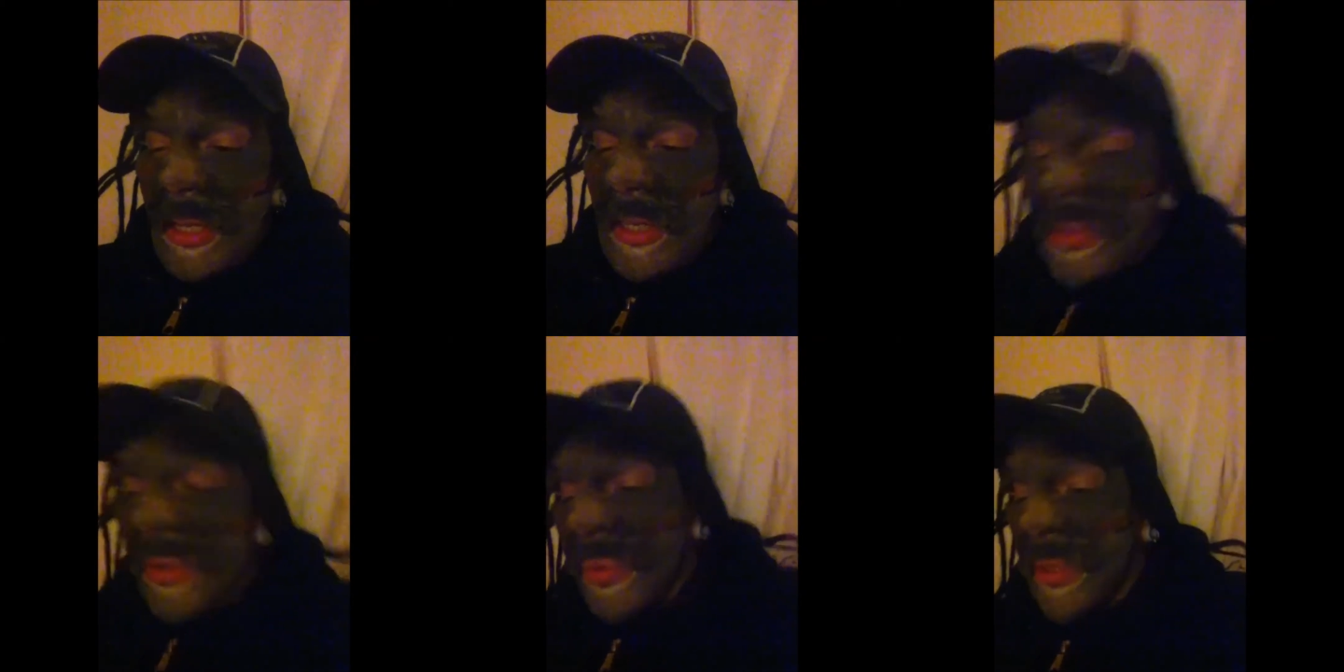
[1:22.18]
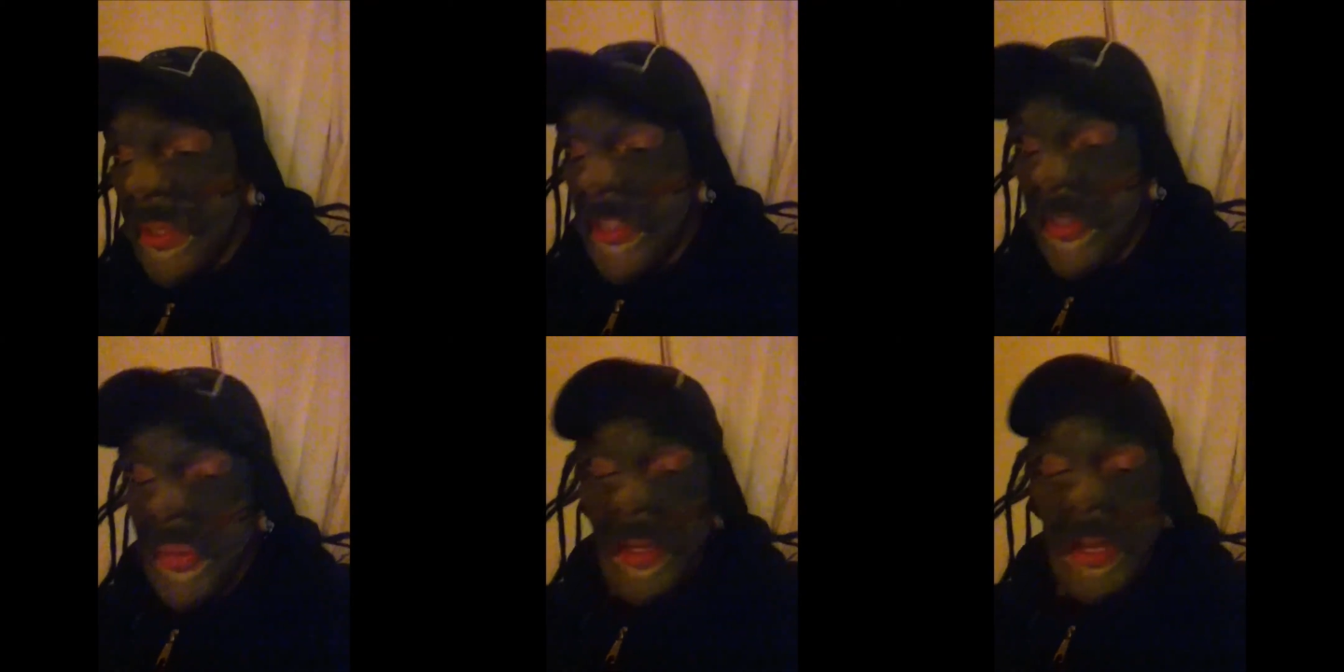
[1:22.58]
and new
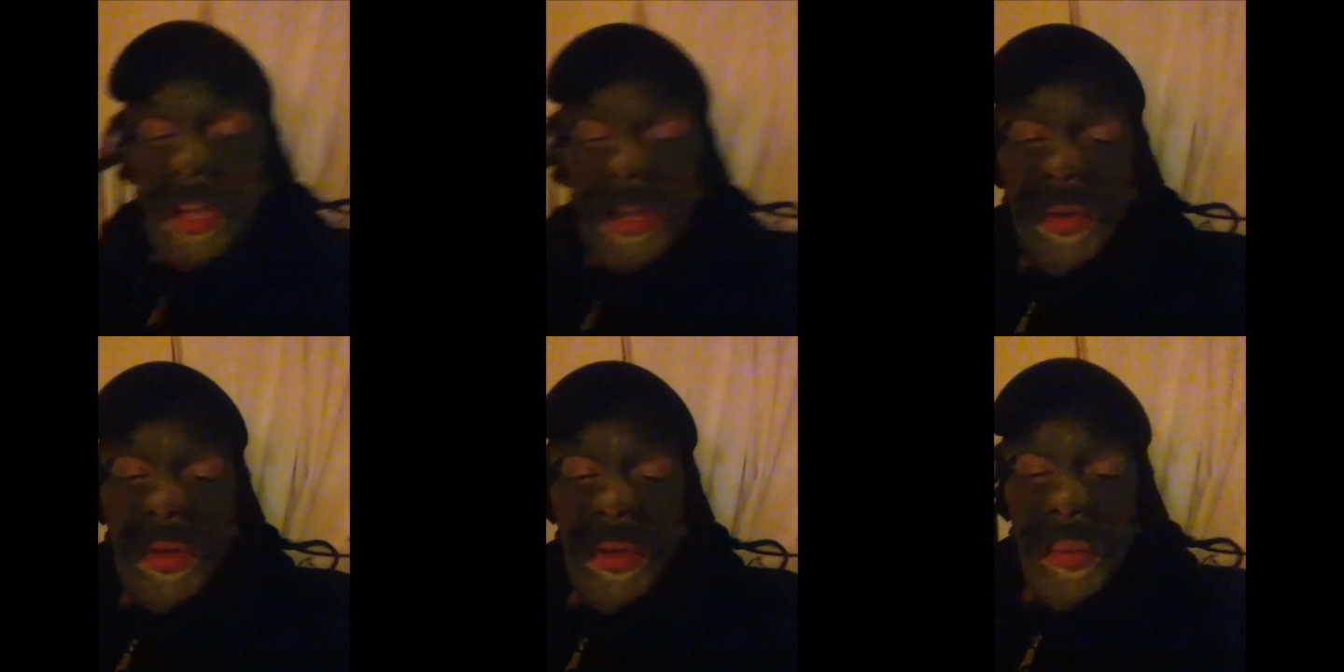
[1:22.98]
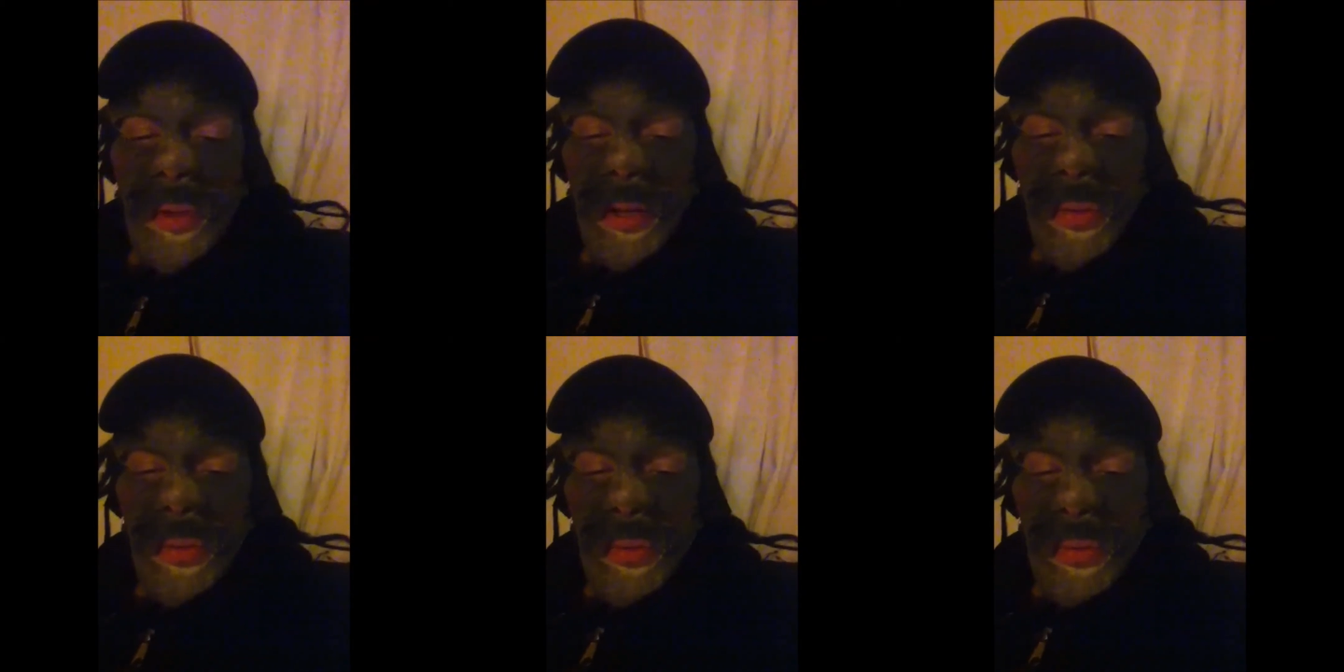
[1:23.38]
things to be angry
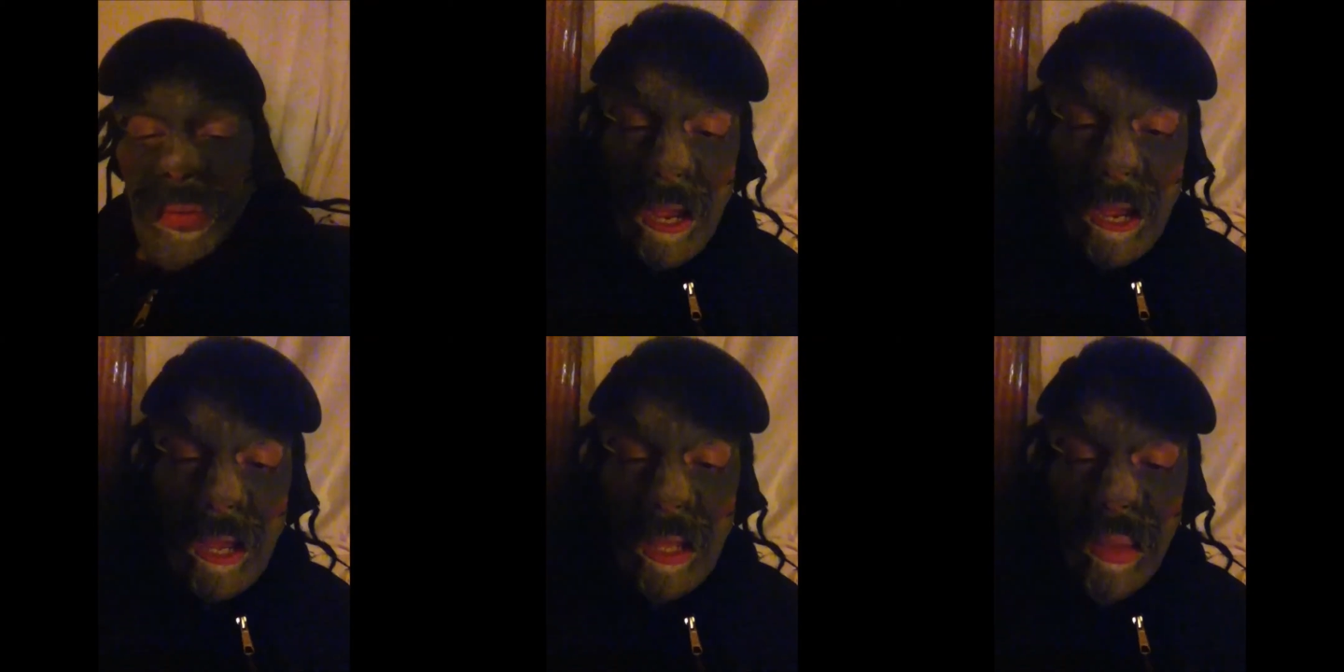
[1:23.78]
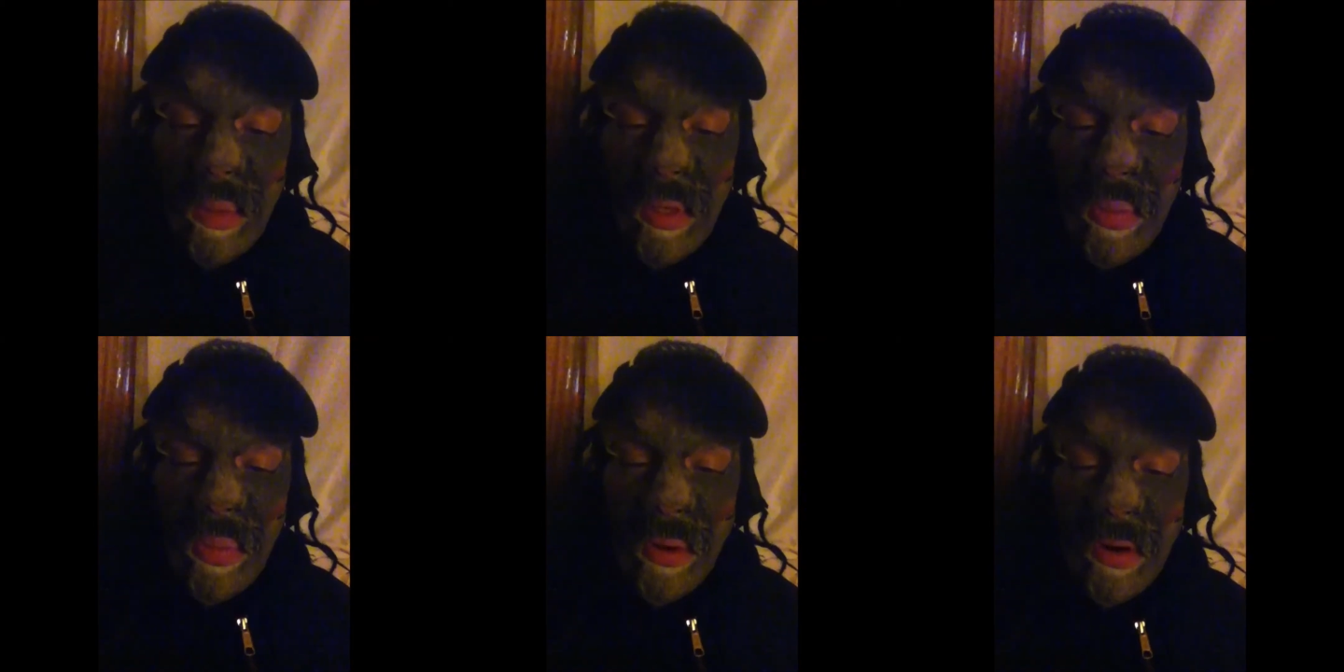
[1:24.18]
about. And the
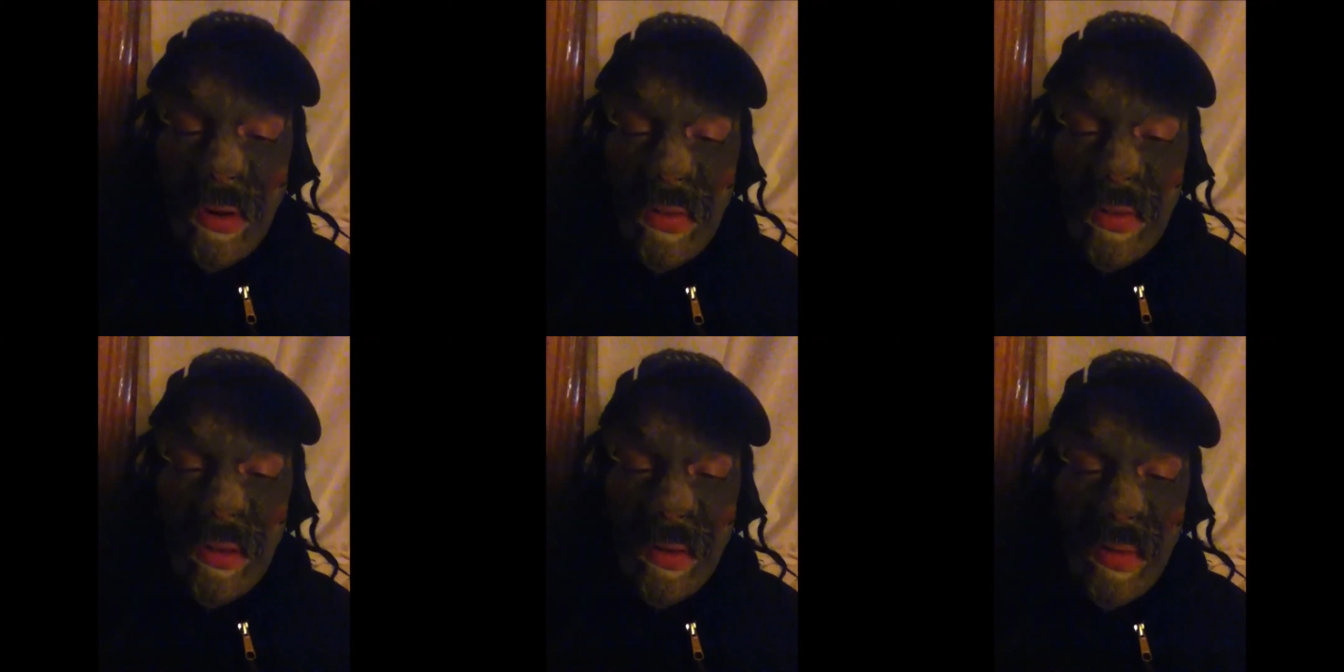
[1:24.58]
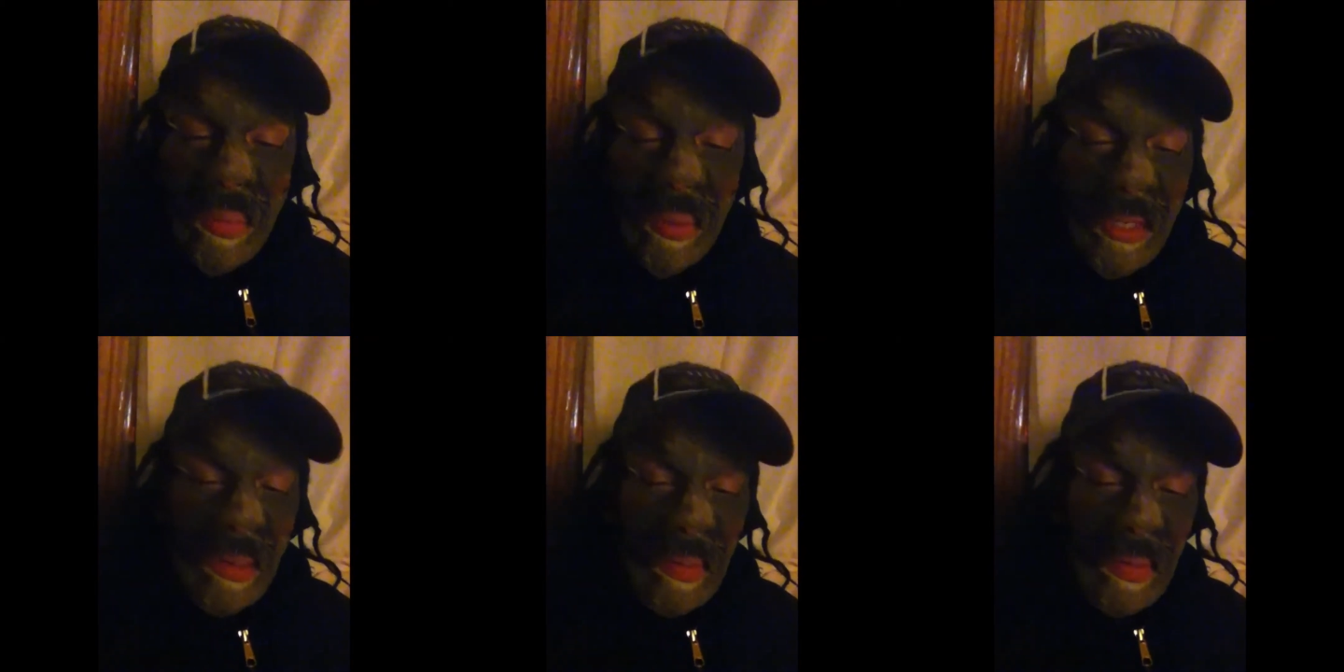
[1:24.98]
best part is that
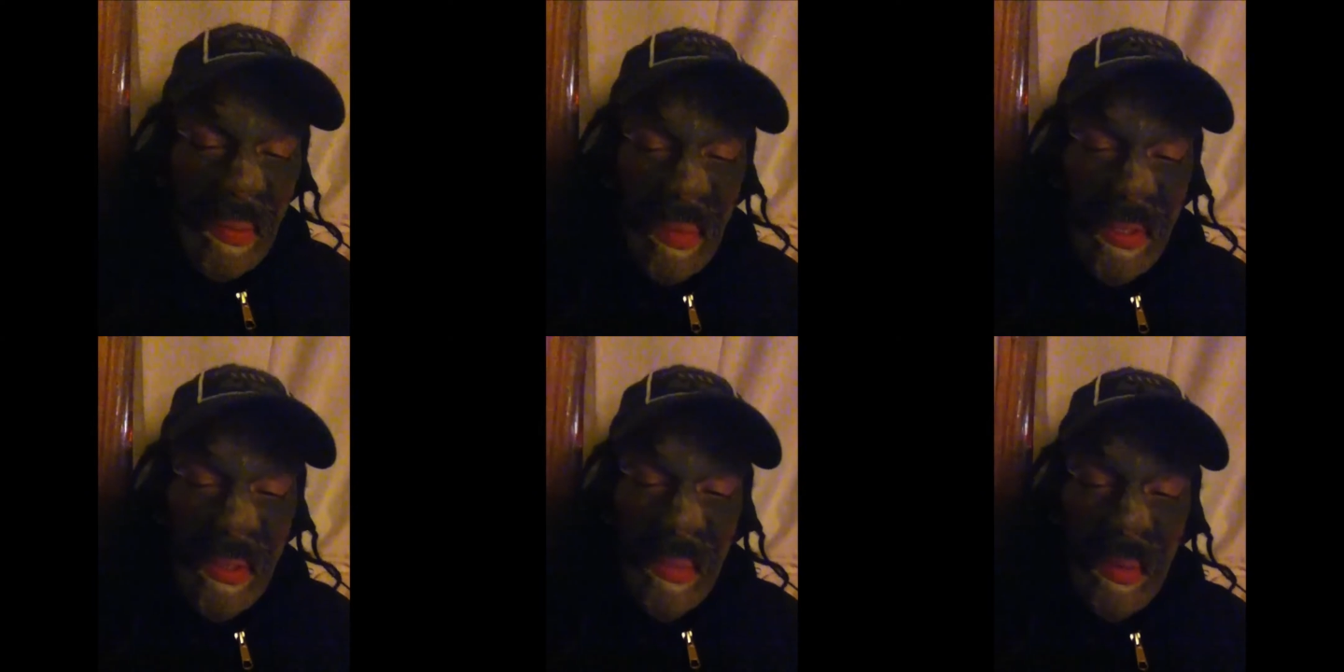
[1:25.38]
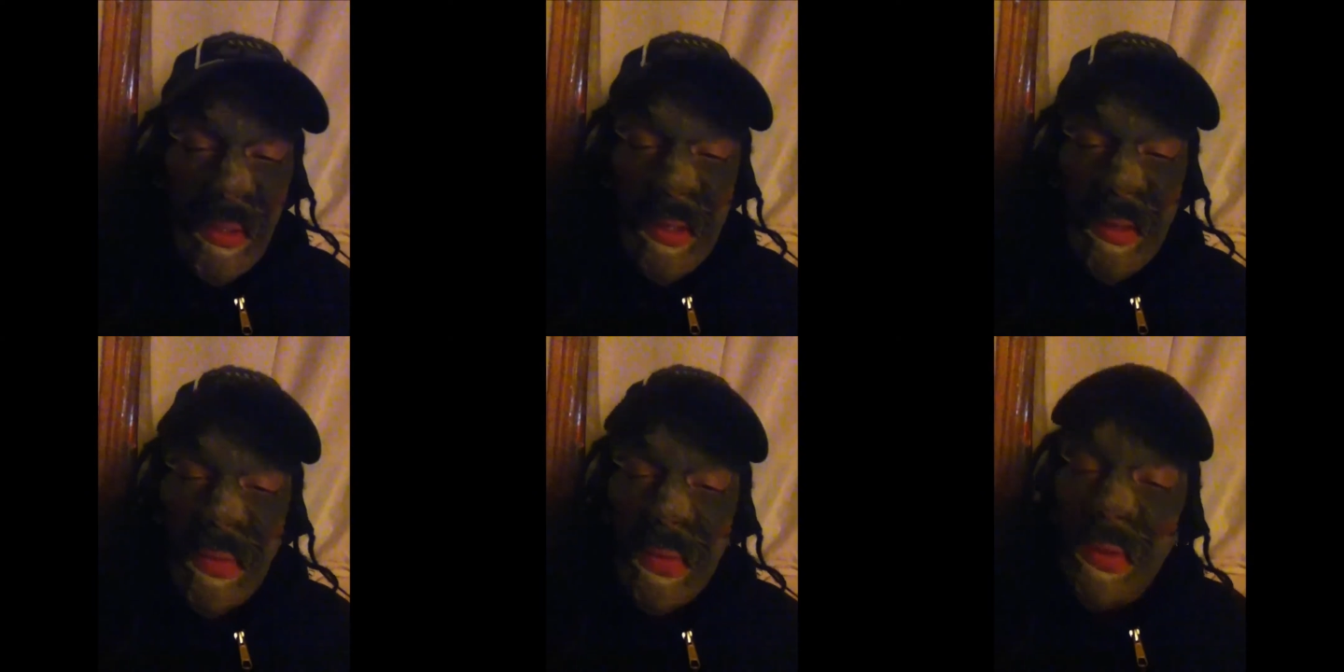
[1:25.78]
everybody comes up with something
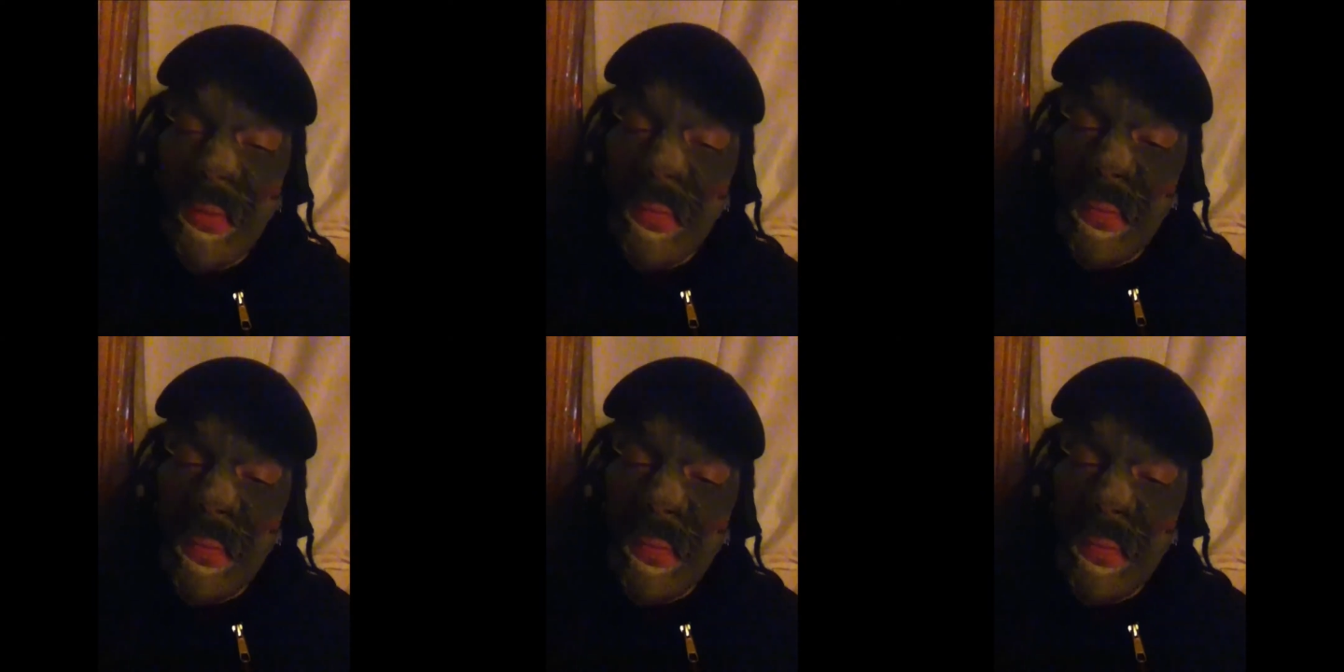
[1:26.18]
different.